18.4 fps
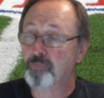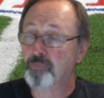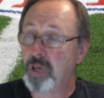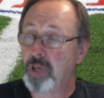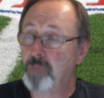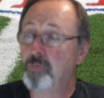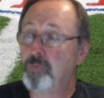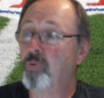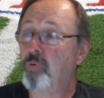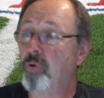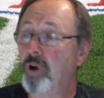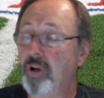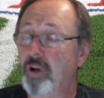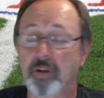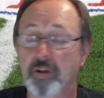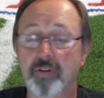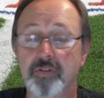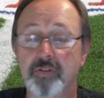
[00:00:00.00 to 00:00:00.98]
people
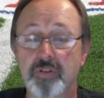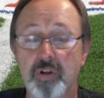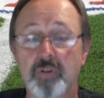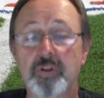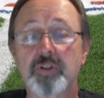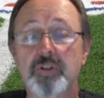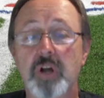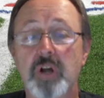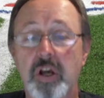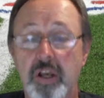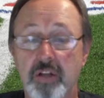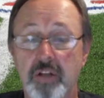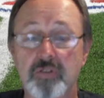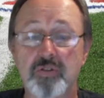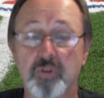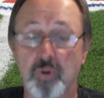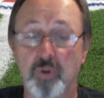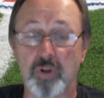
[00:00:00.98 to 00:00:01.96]
want so the
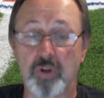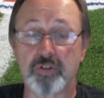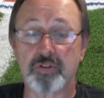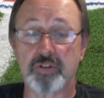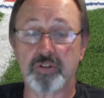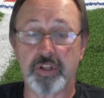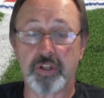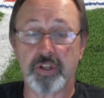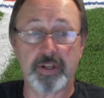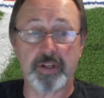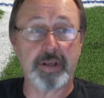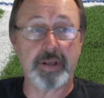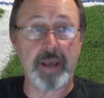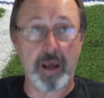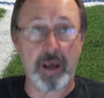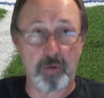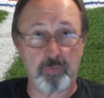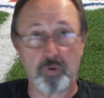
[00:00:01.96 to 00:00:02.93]
Giants lost to the
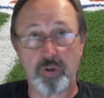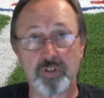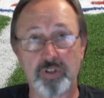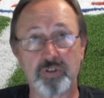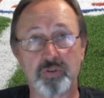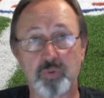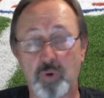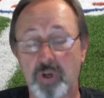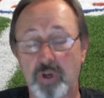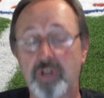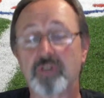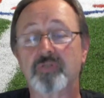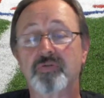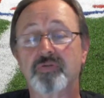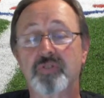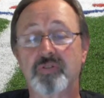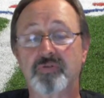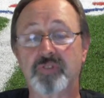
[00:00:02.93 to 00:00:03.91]
Cowboys 20 to
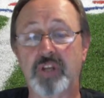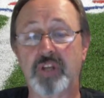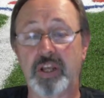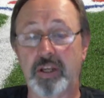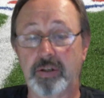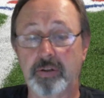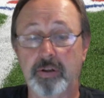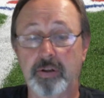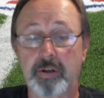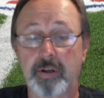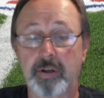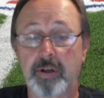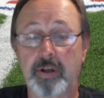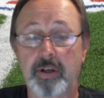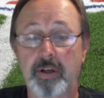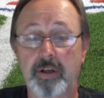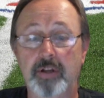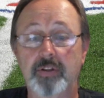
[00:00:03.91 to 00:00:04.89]
15.
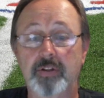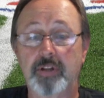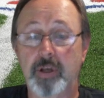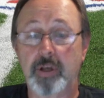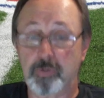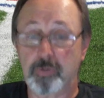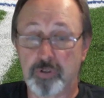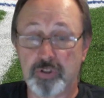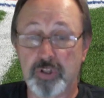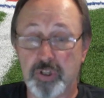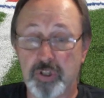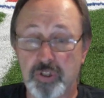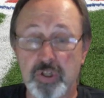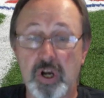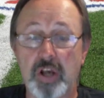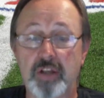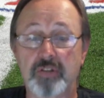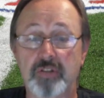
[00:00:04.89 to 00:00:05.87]
It was the
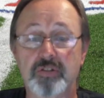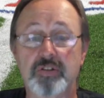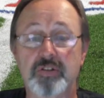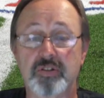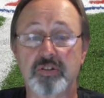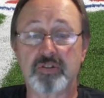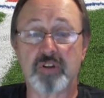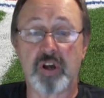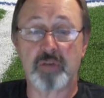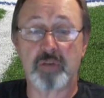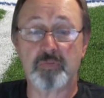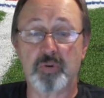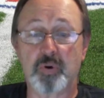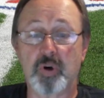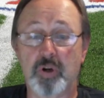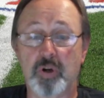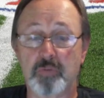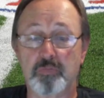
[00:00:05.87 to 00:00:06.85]
Giants this time
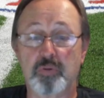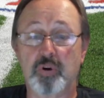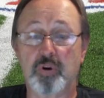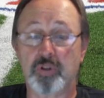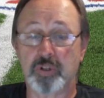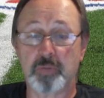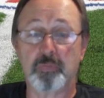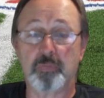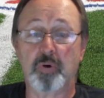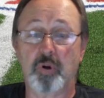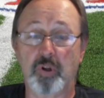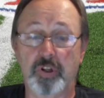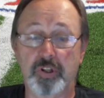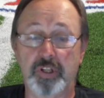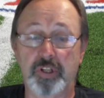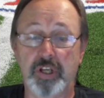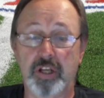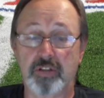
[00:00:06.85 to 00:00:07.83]
who couldn't put the
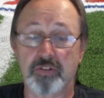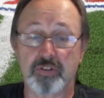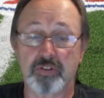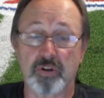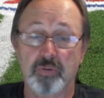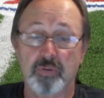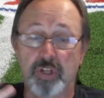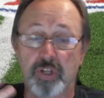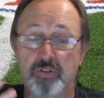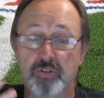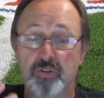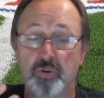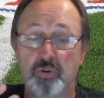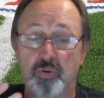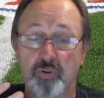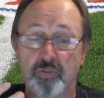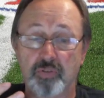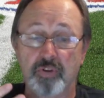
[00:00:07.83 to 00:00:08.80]
ball in the end zone. They
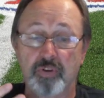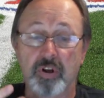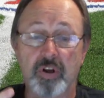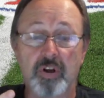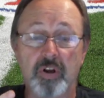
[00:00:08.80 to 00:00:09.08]
scored